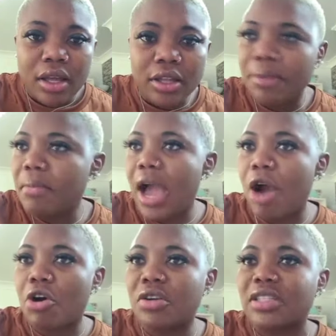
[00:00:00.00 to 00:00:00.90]
Let me,
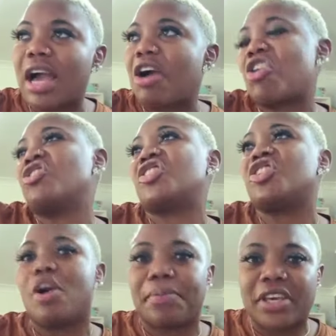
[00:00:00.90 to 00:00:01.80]
I can't
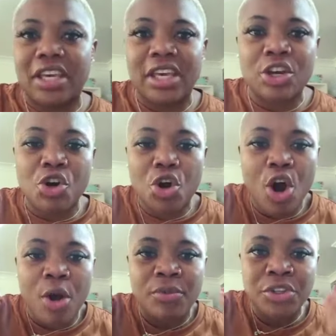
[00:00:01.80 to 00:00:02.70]
see your Peking. He go
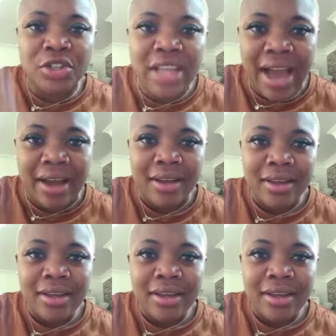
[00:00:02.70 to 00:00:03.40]
come now. Nah.